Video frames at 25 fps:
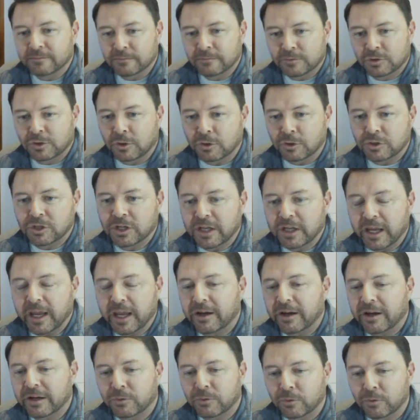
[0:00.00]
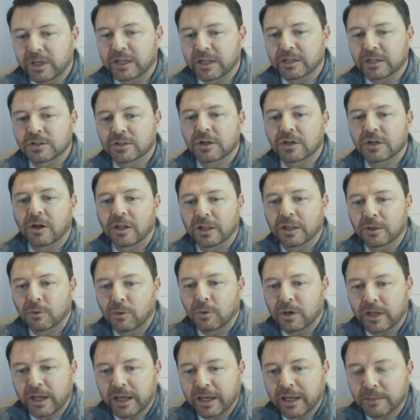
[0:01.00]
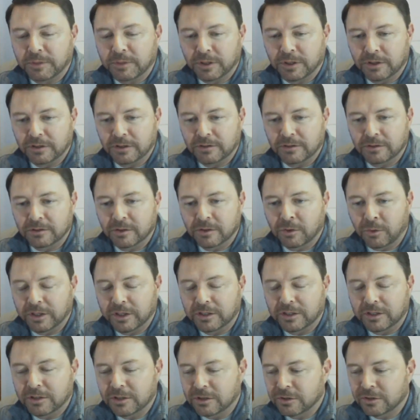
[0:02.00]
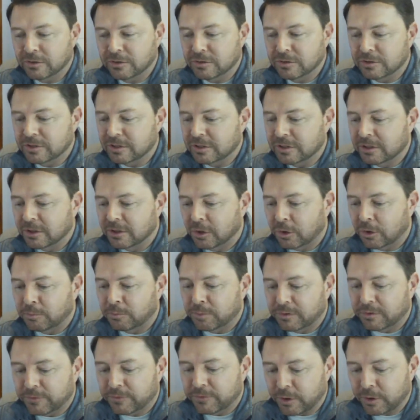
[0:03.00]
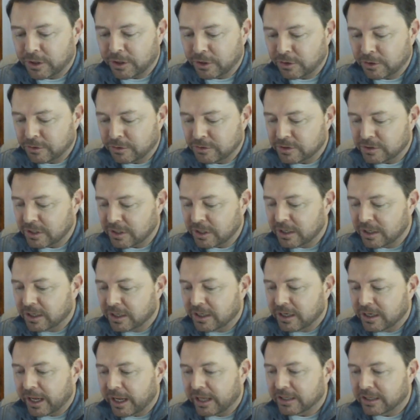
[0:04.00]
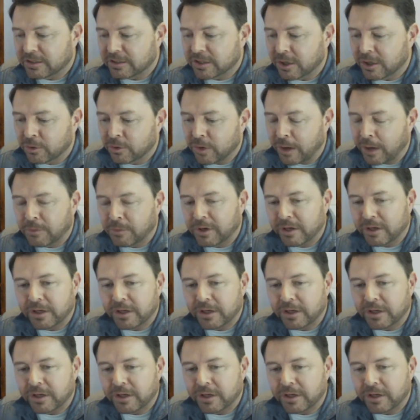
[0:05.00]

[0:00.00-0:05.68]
searching out and reinstalling what I am going to use or prefer to use. And so I'm going to